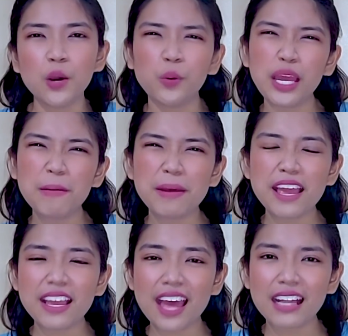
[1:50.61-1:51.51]
we
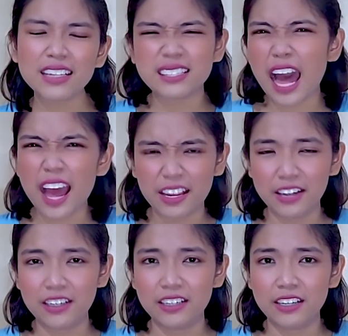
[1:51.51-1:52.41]
may get
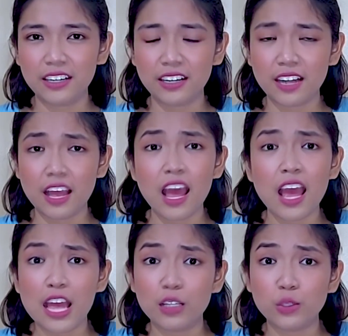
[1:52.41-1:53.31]
tired,
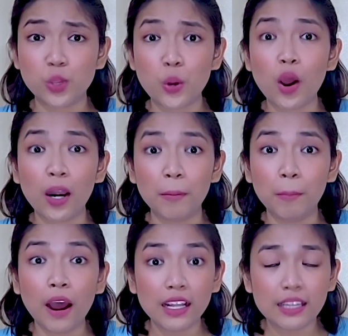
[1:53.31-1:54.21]
and so our
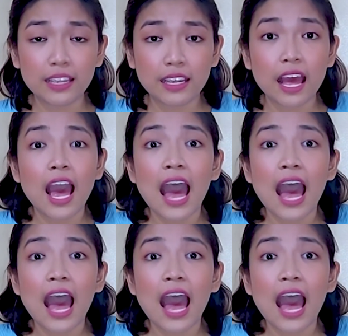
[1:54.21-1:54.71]
body